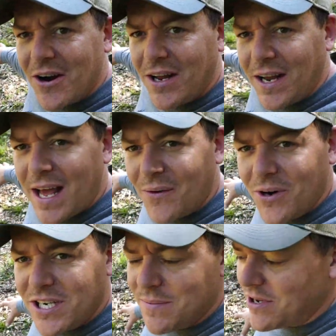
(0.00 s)
a lot of
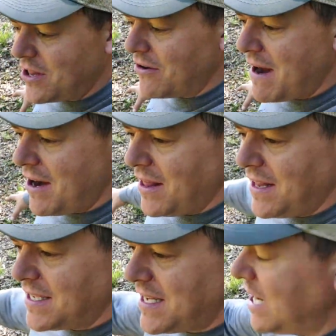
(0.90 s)
wood chips on the ground in
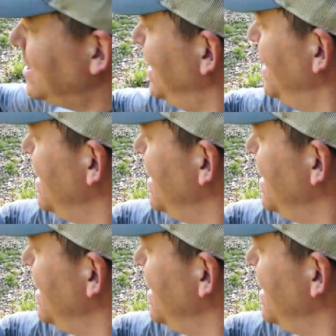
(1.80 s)
this section.